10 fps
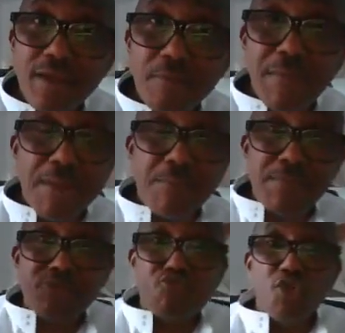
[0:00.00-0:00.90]
Might be
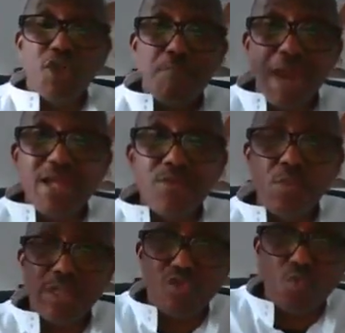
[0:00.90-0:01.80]
petroleum, might be
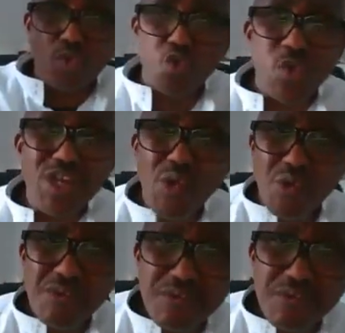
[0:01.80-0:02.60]
this. Do we know?